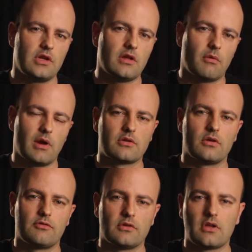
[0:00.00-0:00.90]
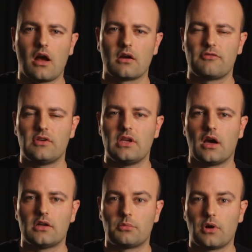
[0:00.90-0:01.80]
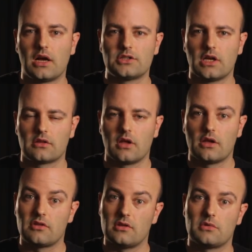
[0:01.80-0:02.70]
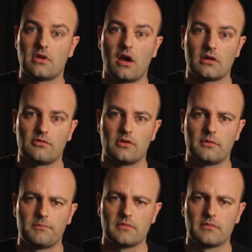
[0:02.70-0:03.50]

director of photography on a project a cinematographer.